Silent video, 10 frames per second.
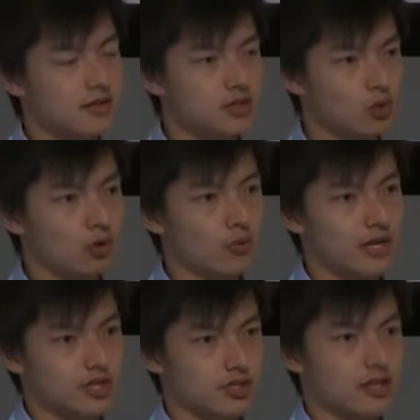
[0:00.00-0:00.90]
These score
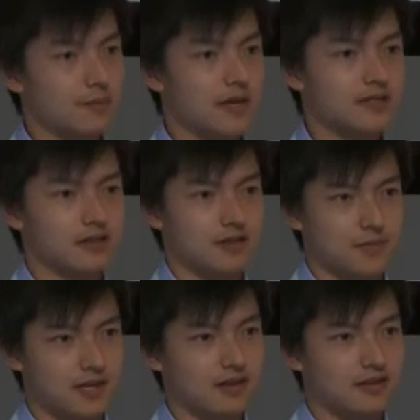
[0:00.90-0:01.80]
ranges that basically
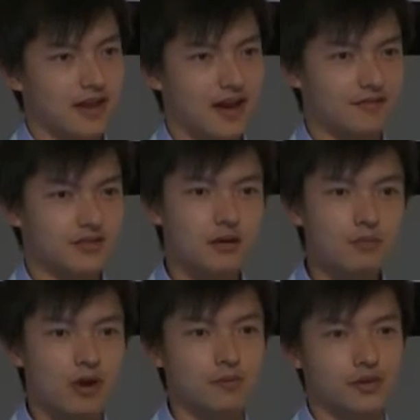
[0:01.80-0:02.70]
mean they have
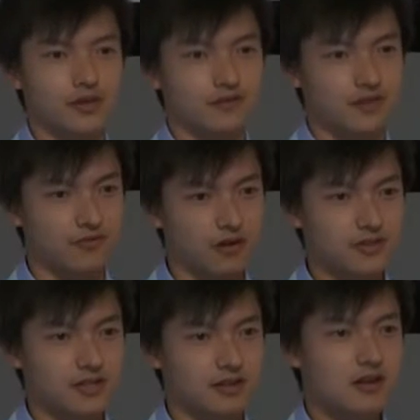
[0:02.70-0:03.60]
some probability of
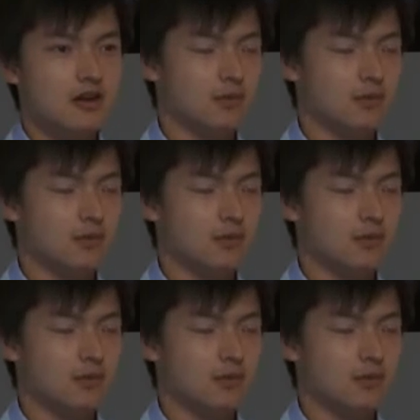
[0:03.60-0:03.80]
defaulting,